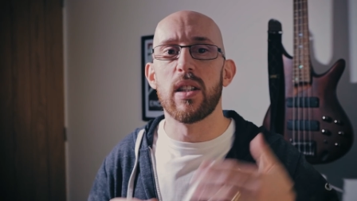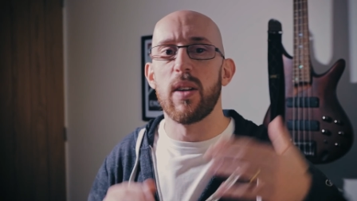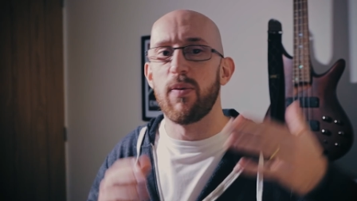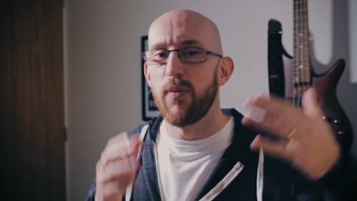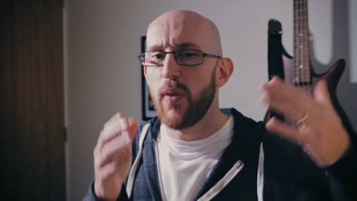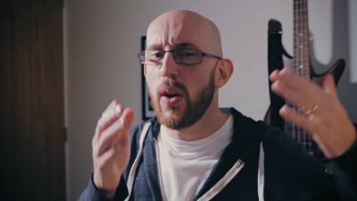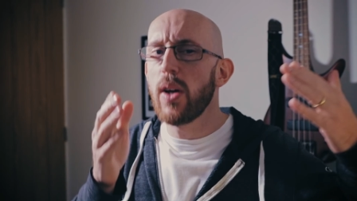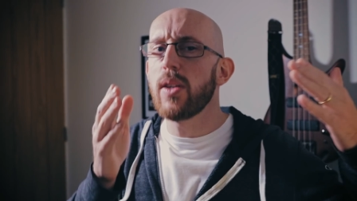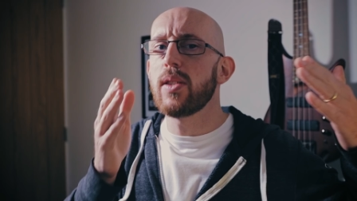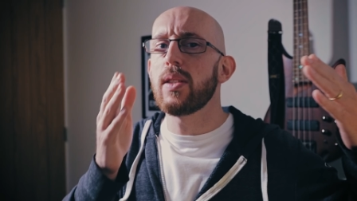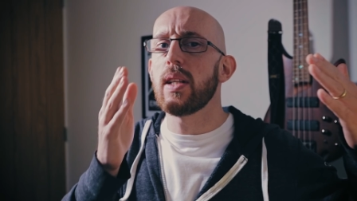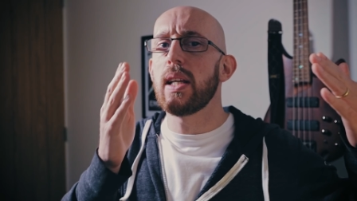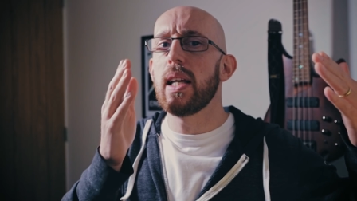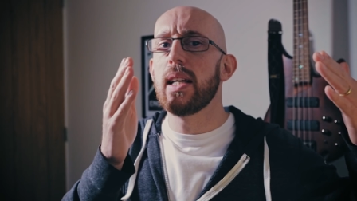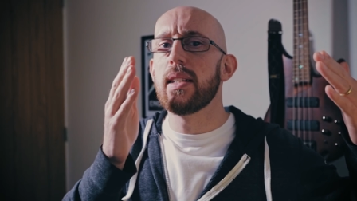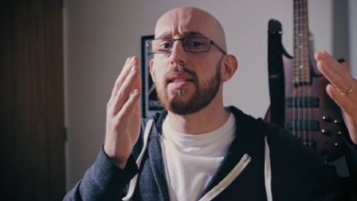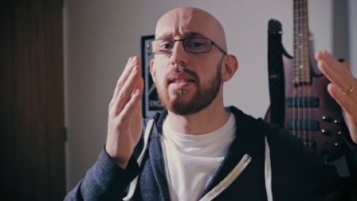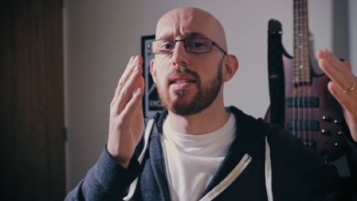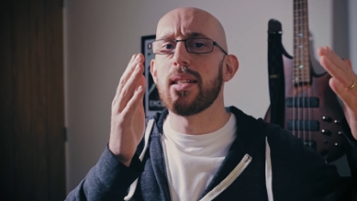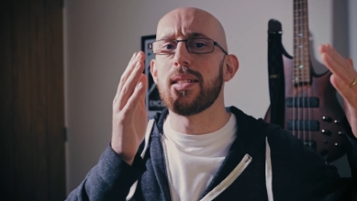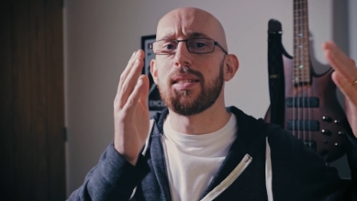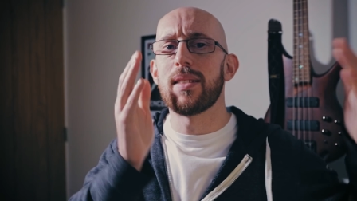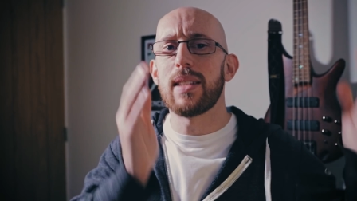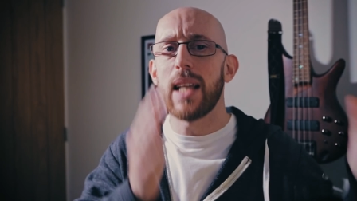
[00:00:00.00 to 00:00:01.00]
The first
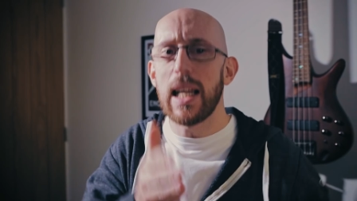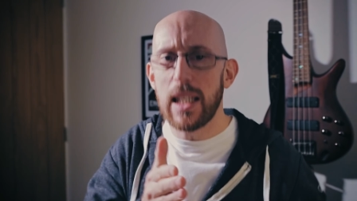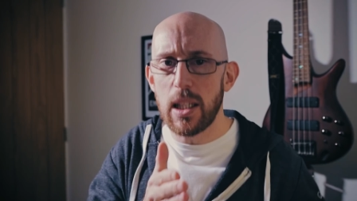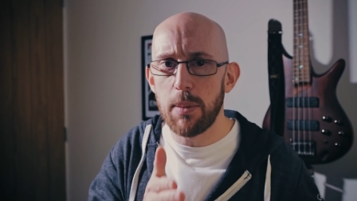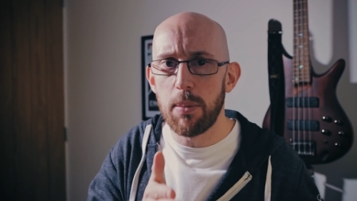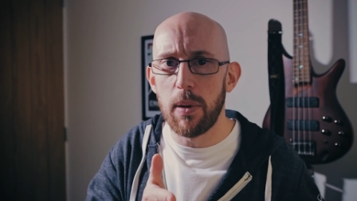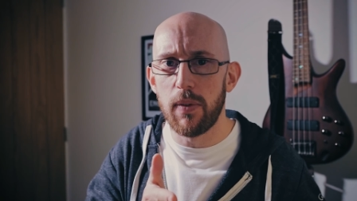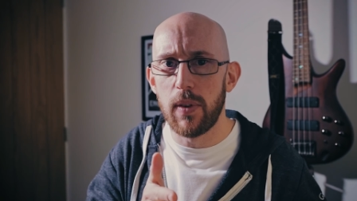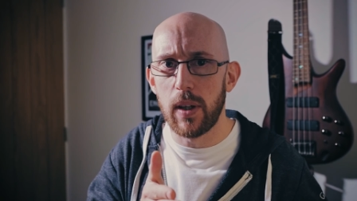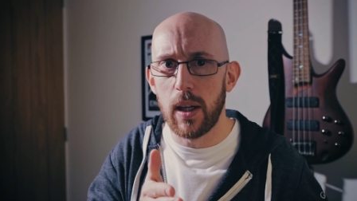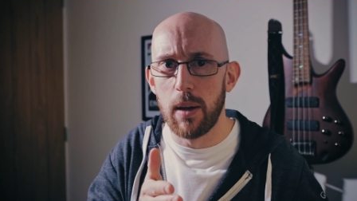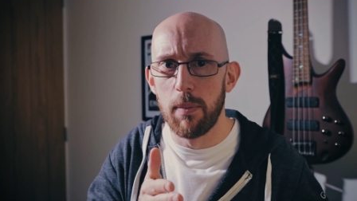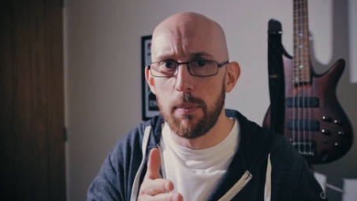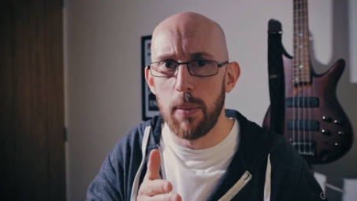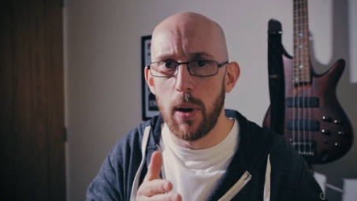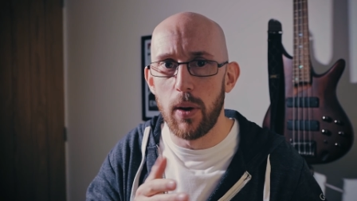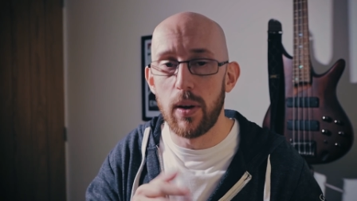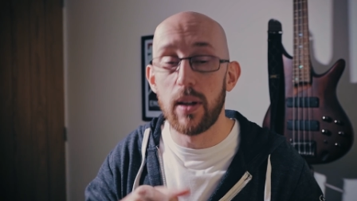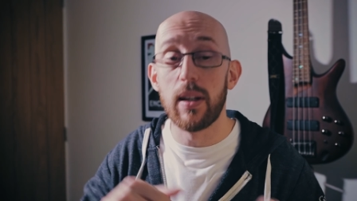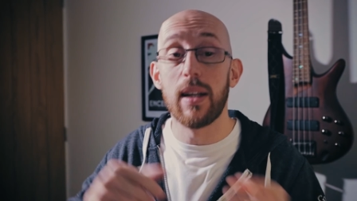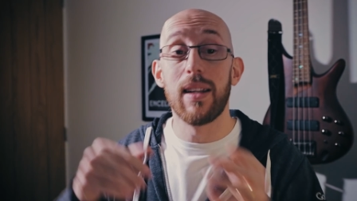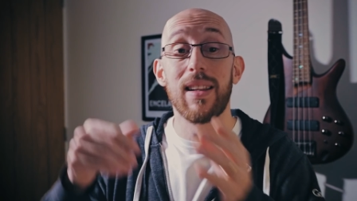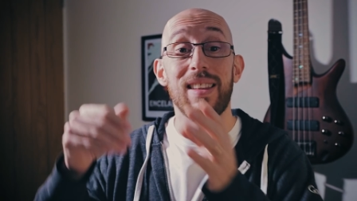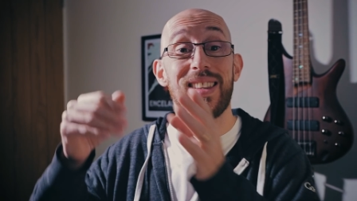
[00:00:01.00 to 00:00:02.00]
is the setup of the
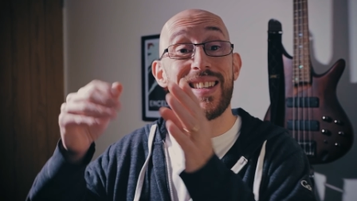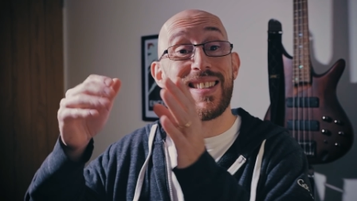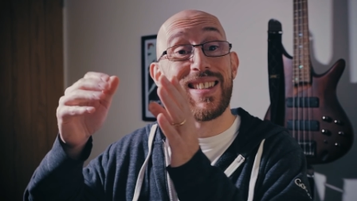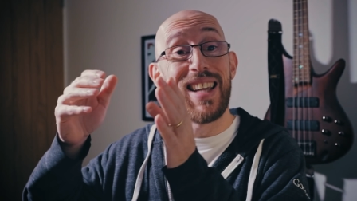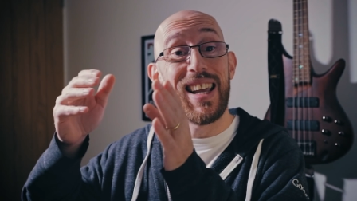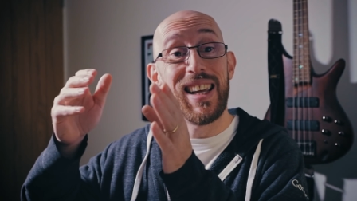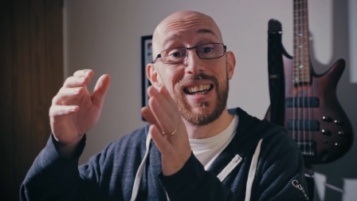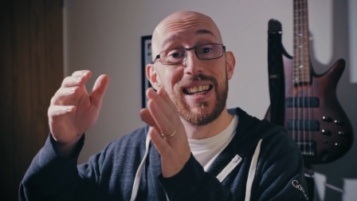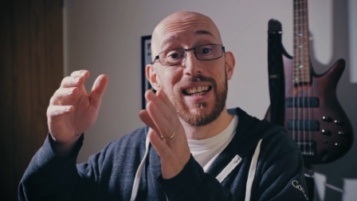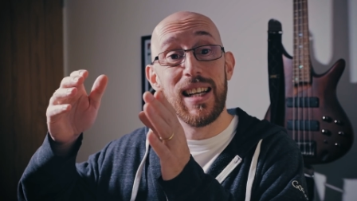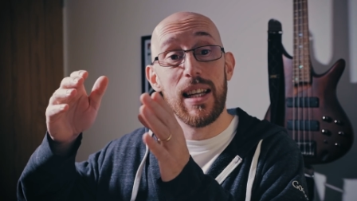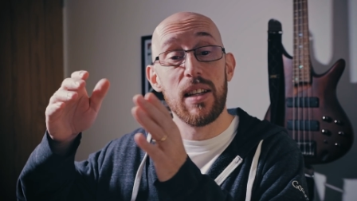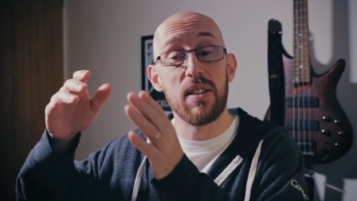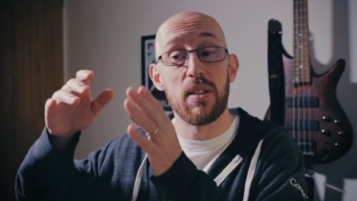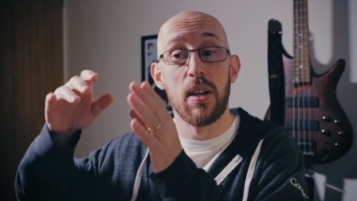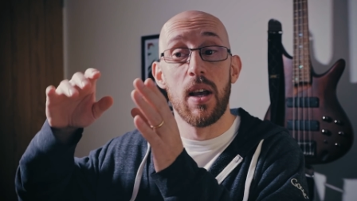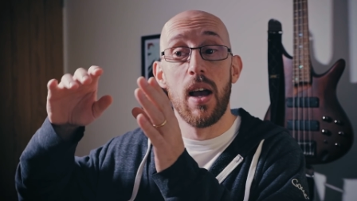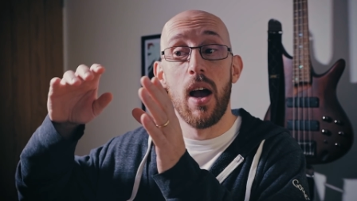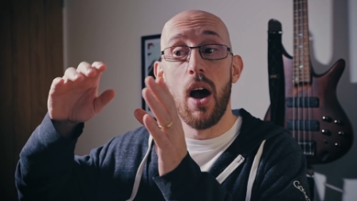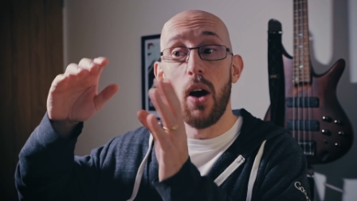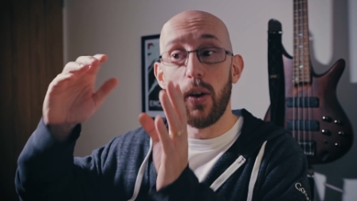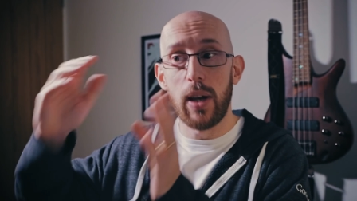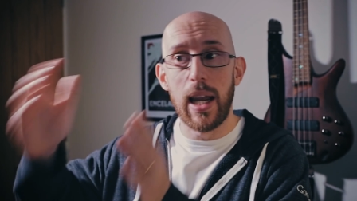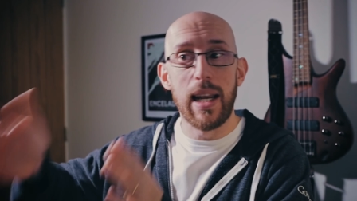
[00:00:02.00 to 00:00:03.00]
component, and the second is,
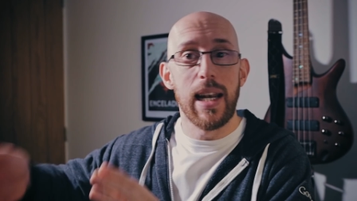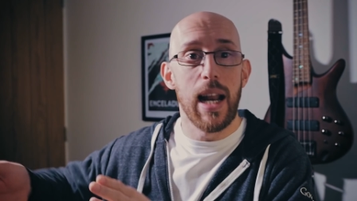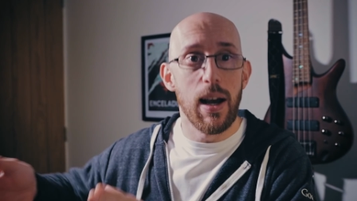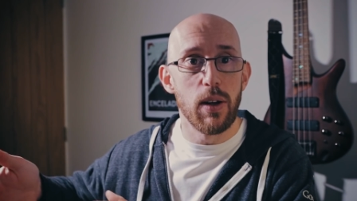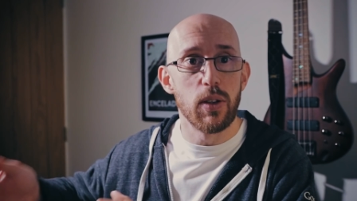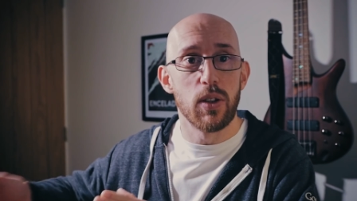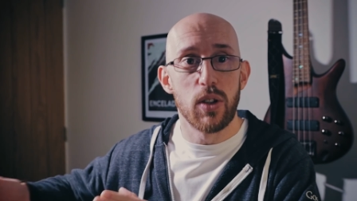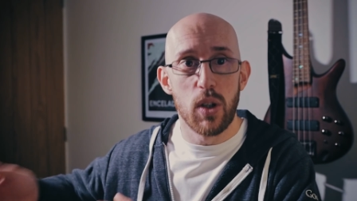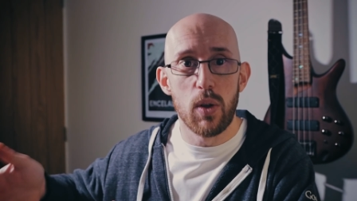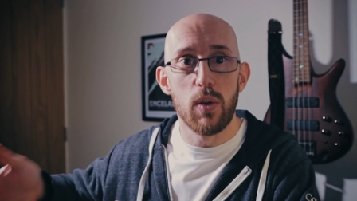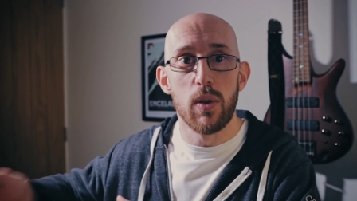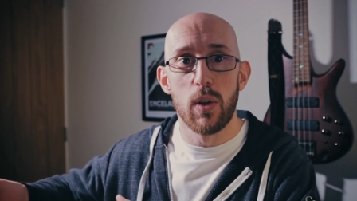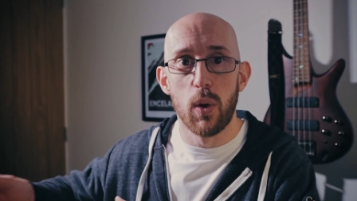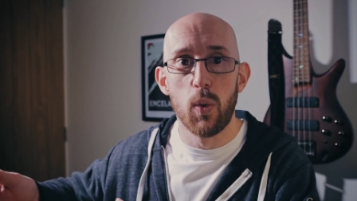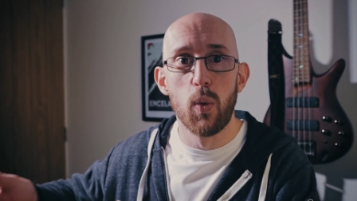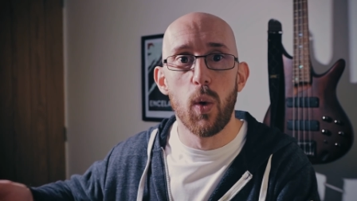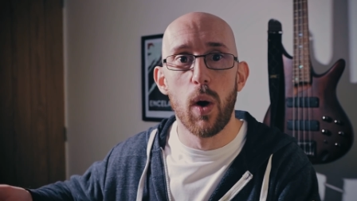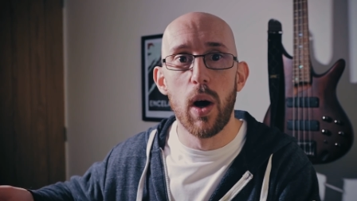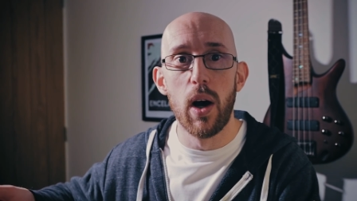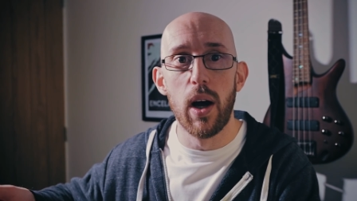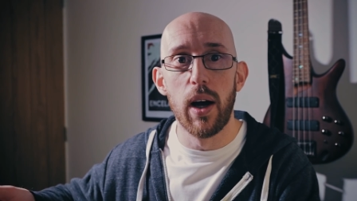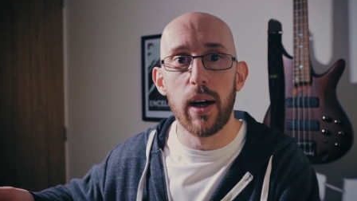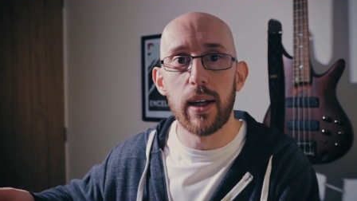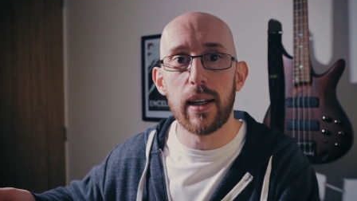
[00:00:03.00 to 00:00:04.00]
okay, now do the
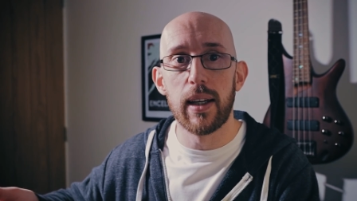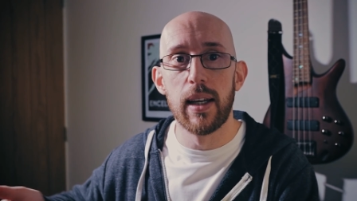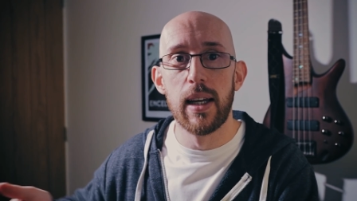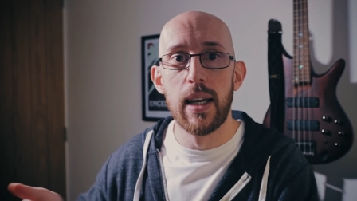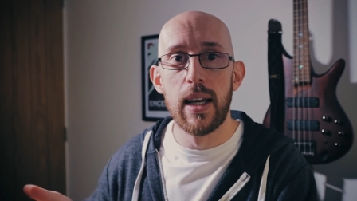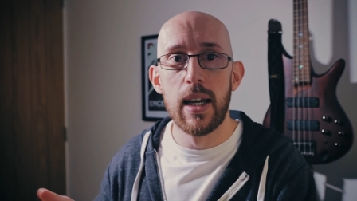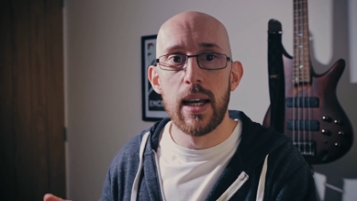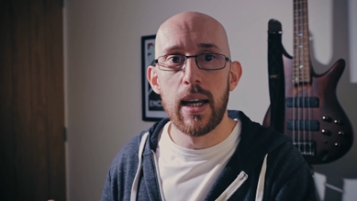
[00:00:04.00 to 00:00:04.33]
work.